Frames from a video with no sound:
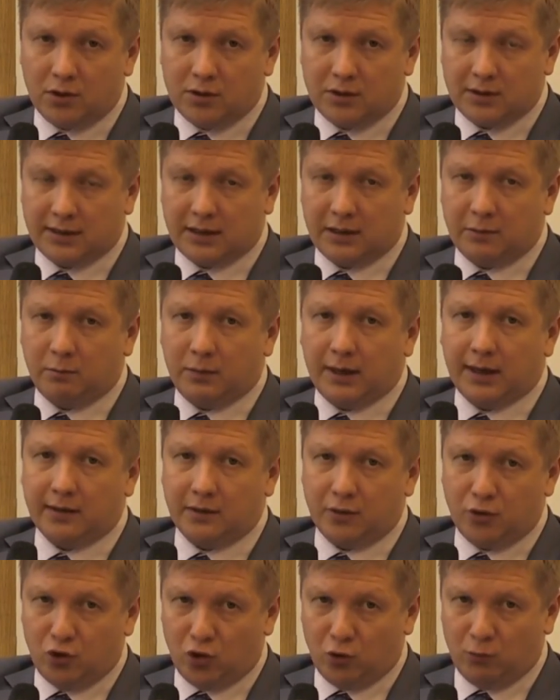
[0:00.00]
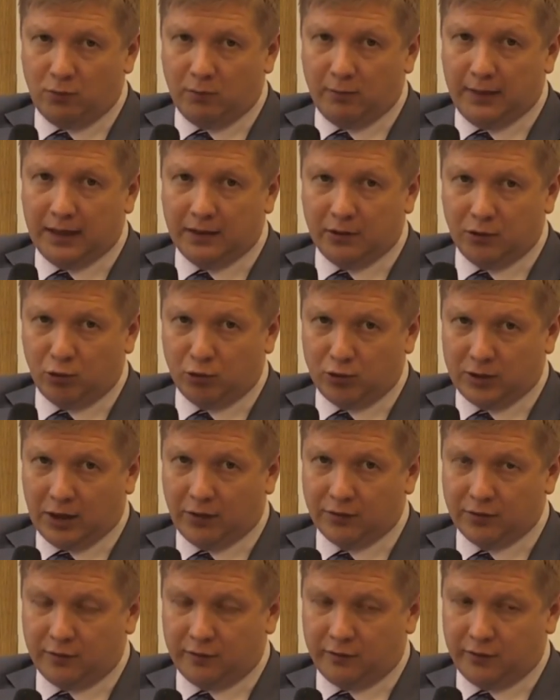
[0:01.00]
that unbundling should be made in
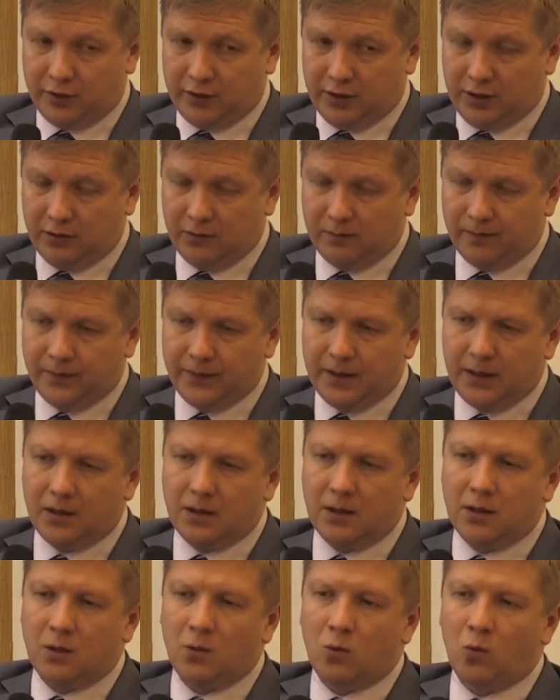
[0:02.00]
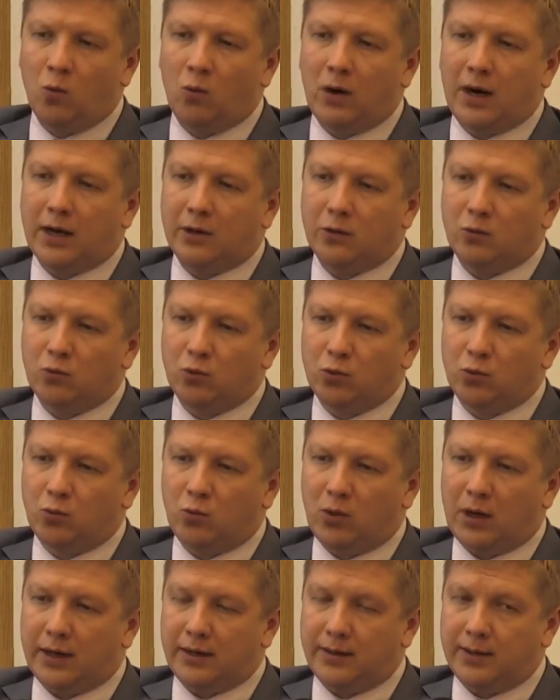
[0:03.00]
2014. One would
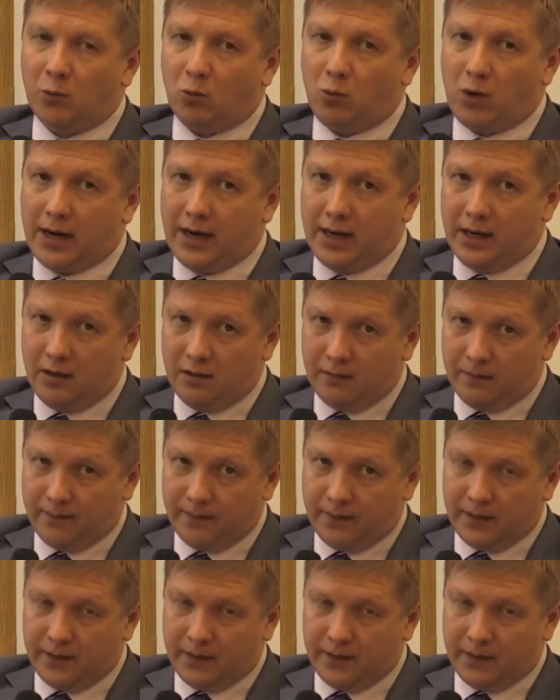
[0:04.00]
wonder why.